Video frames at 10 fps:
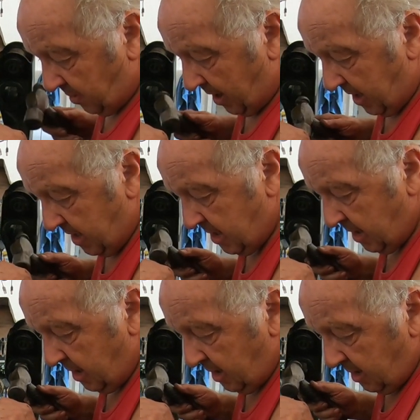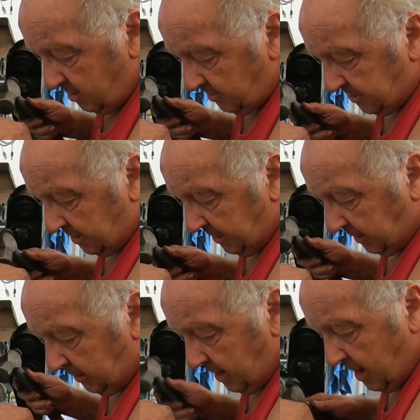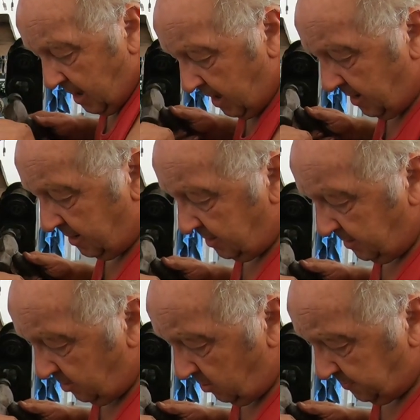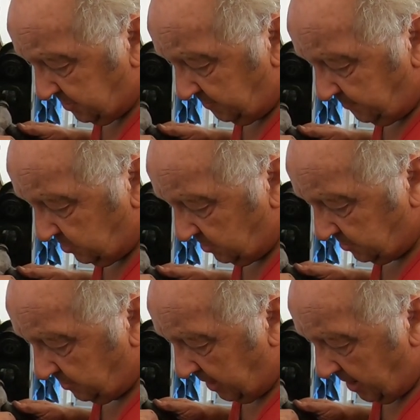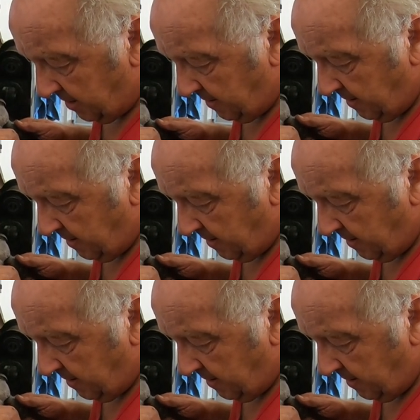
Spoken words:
way with a little, whoops, chisel here.